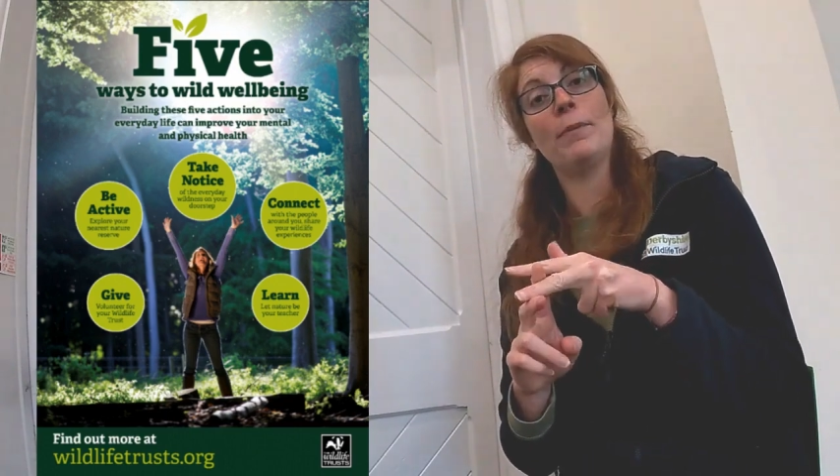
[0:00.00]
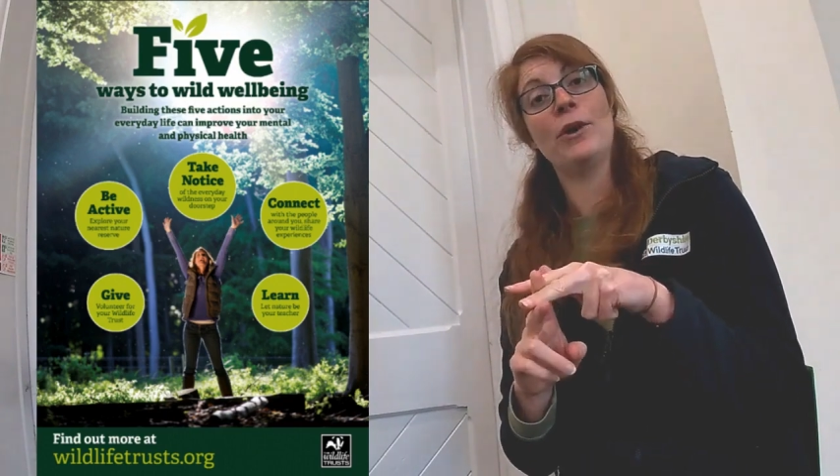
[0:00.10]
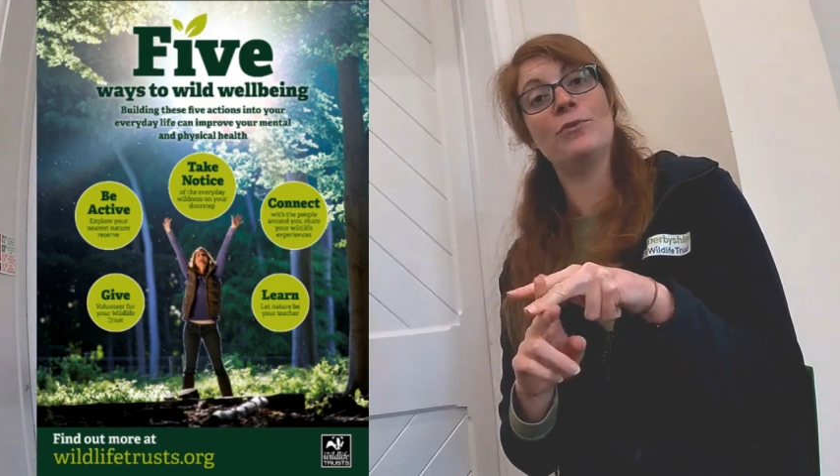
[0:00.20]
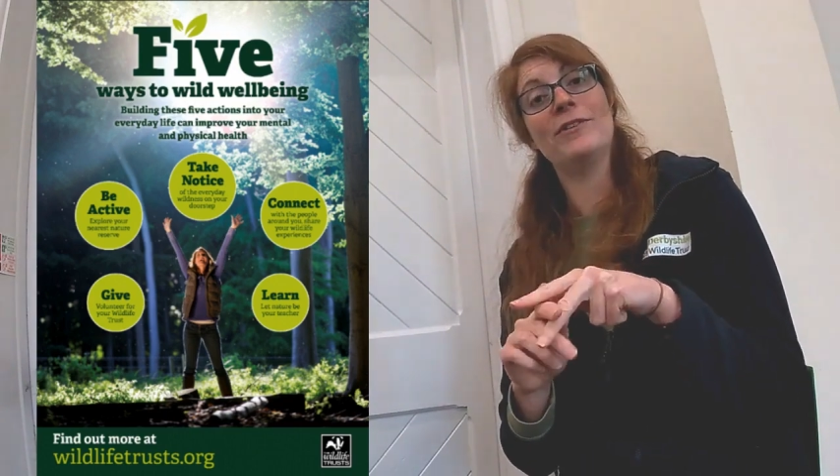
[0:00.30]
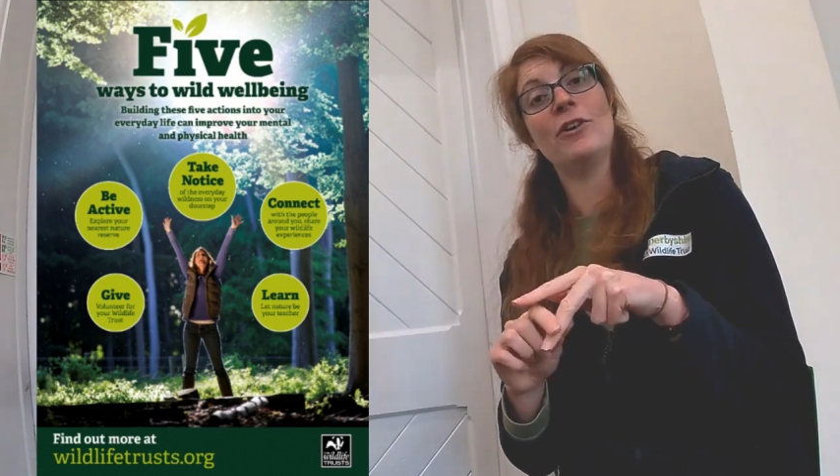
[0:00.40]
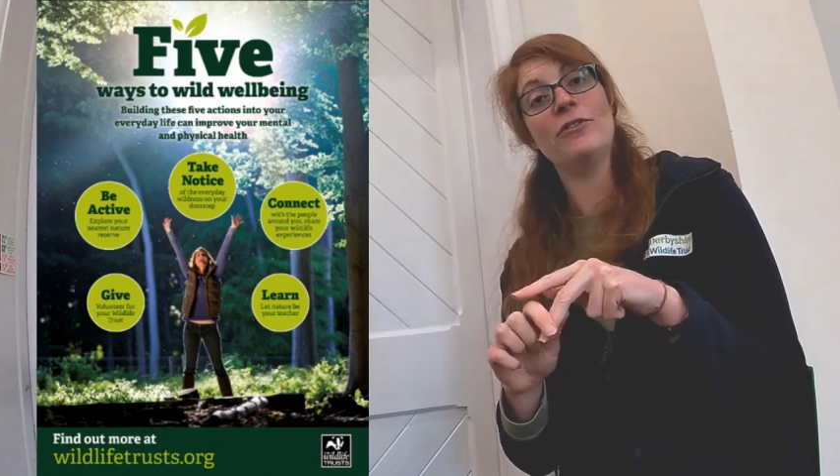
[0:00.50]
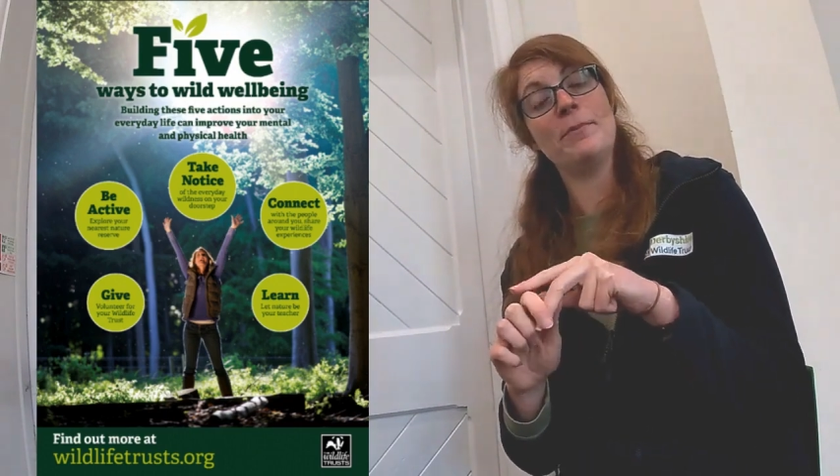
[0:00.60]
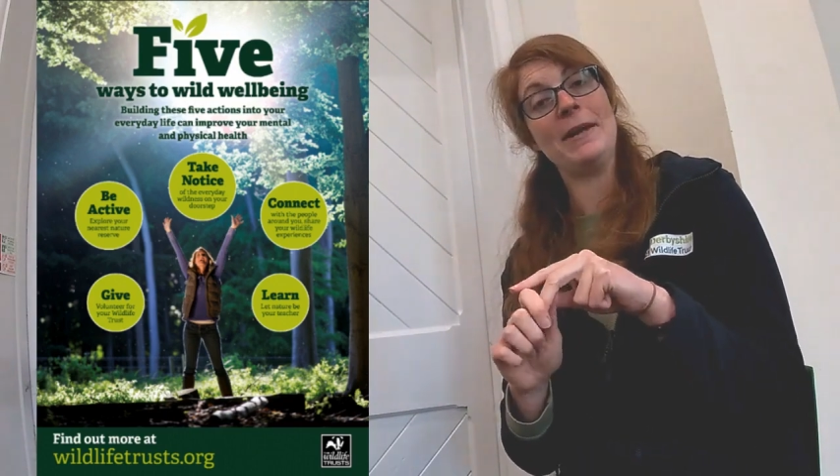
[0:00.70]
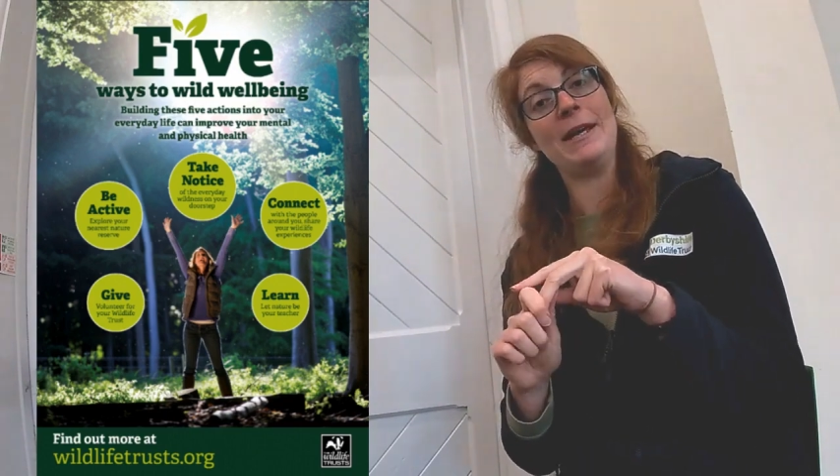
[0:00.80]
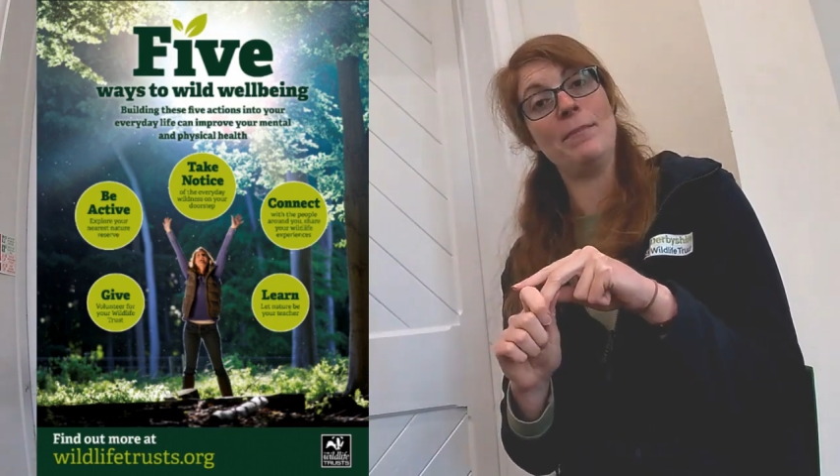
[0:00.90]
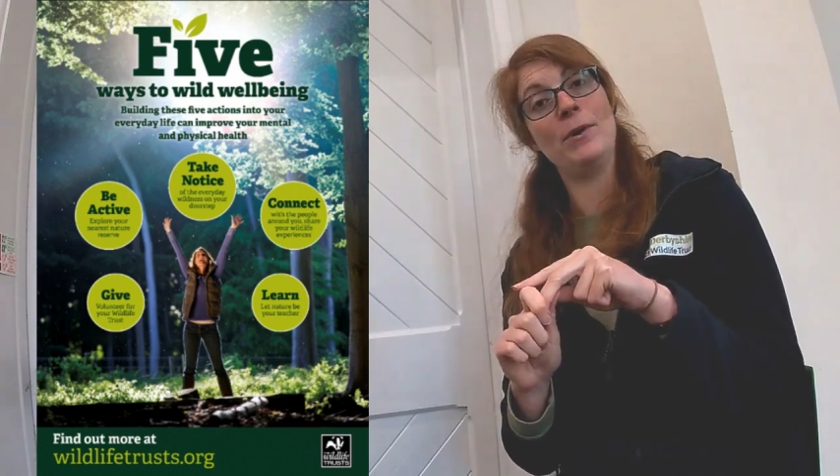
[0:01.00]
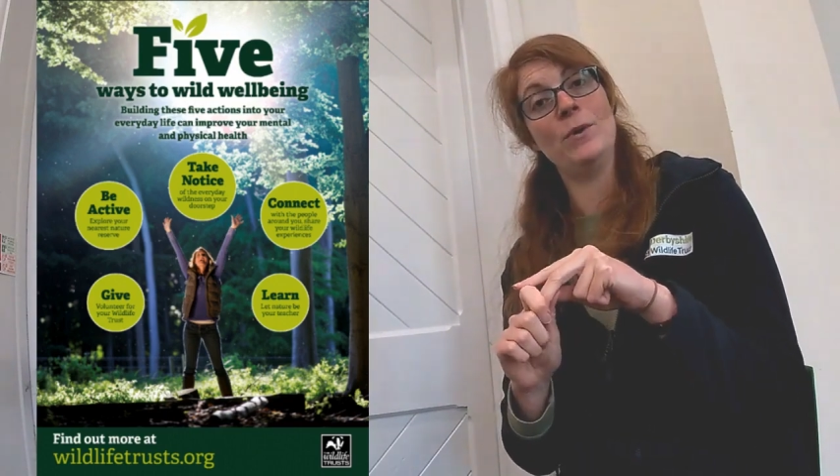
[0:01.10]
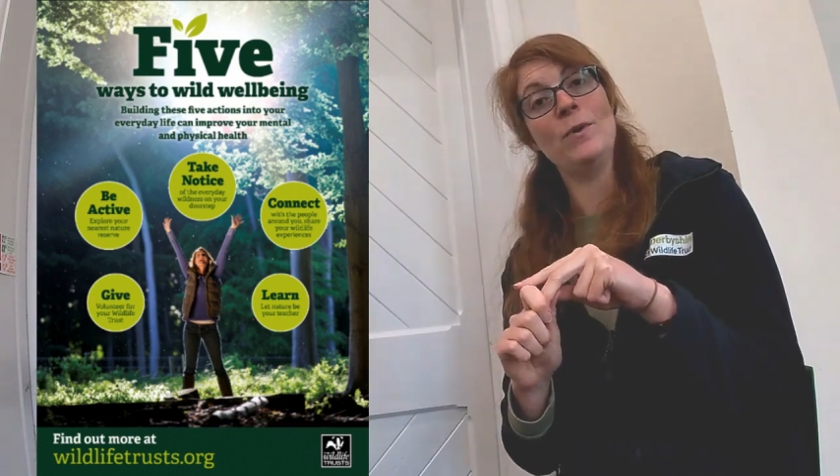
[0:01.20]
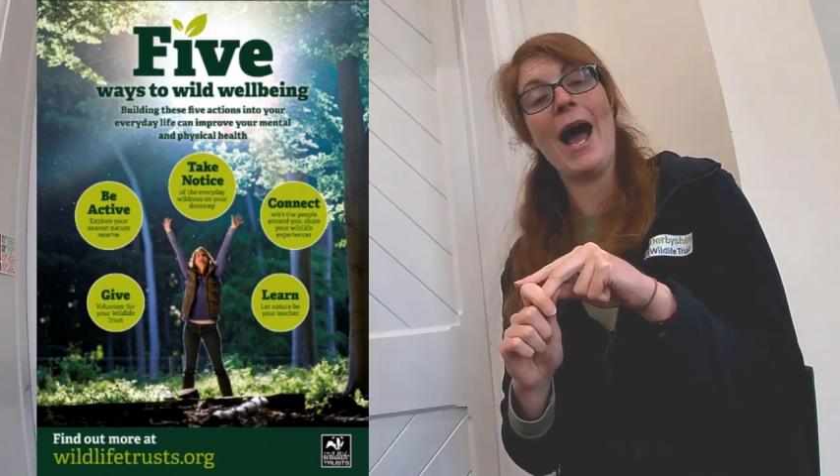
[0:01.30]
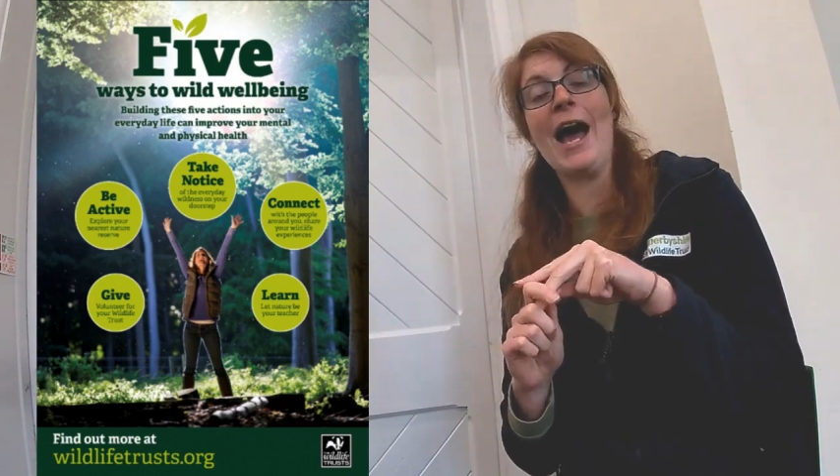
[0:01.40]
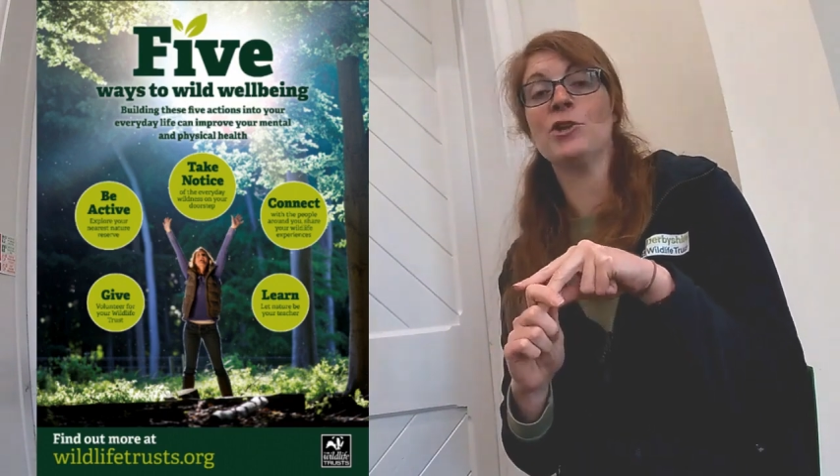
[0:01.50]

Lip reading: both with other people,